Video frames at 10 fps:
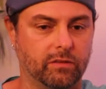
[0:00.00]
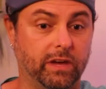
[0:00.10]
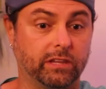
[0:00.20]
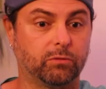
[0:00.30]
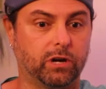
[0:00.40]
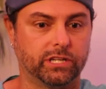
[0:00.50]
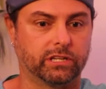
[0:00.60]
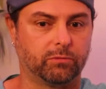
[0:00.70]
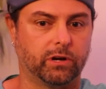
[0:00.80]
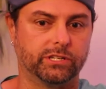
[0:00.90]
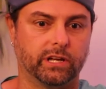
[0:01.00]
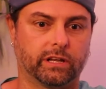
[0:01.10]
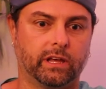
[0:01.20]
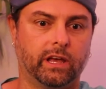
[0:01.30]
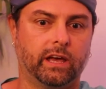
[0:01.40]
that make the project the
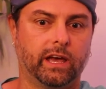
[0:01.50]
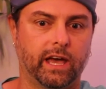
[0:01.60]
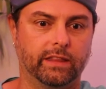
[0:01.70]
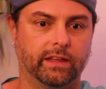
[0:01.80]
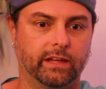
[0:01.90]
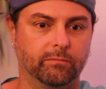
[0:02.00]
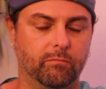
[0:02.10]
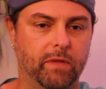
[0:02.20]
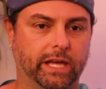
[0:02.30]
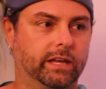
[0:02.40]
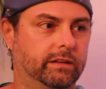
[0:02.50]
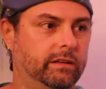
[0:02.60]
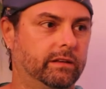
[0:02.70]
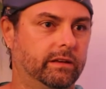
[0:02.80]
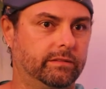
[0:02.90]
project and that make it
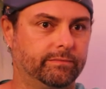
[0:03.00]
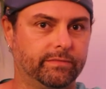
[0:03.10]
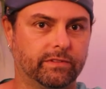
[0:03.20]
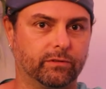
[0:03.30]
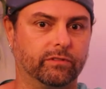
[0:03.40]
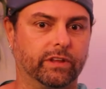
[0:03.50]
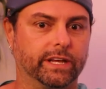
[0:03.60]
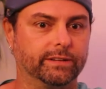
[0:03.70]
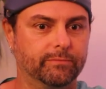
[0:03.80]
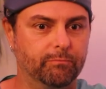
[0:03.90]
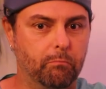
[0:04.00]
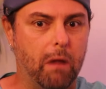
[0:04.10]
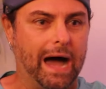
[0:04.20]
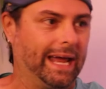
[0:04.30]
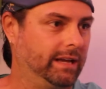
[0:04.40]
mm-hmm. sort of like
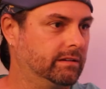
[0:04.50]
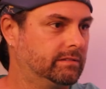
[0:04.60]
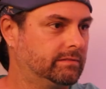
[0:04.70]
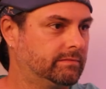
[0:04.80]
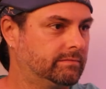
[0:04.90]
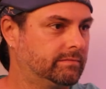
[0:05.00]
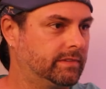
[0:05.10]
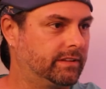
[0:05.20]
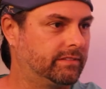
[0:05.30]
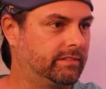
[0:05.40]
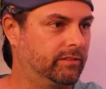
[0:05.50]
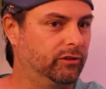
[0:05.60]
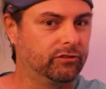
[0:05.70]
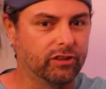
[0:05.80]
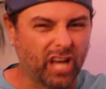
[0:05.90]
mine. Right. That's, yeah.
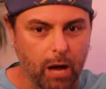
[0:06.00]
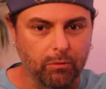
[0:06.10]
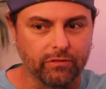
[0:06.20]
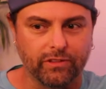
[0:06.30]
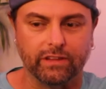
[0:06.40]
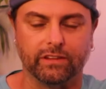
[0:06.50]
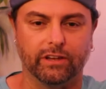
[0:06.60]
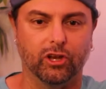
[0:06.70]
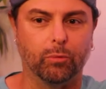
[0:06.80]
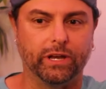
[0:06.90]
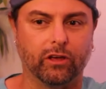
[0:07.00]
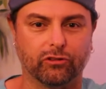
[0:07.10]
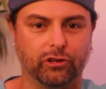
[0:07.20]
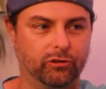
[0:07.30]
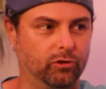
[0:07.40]
These are the couple of things that nobody else
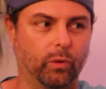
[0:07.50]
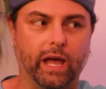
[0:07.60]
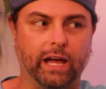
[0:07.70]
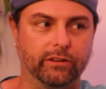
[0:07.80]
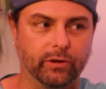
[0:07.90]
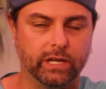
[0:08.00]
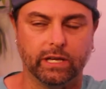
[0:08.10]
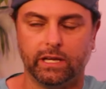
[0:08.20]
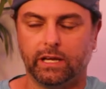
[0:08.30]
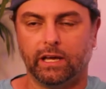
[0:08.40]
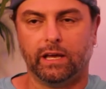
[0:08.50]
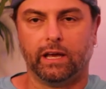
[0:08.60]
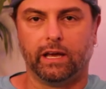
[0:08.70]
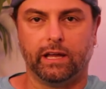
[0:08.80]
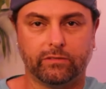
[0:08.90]
could do the way I do it. Right.
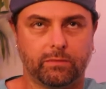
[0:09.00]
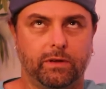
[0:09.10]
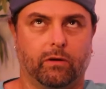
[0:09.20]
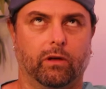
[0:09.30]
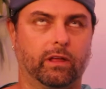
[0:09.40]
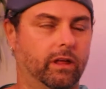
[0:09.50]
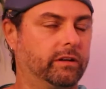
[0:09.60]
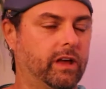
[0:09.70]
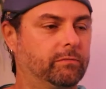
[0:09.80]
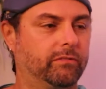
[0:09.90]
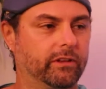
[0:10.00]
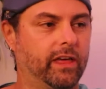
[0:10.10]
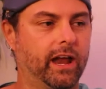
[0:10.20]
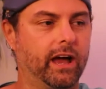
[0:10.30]
it took me a really long time to figure that